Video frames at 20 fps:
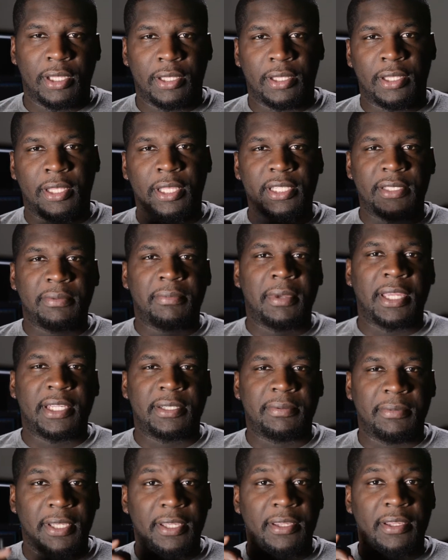This
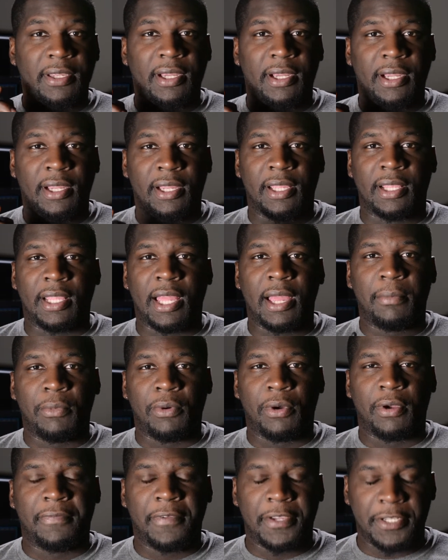makes me a lot
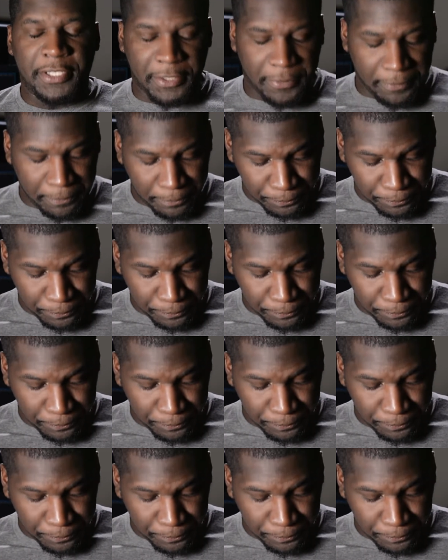more efficient.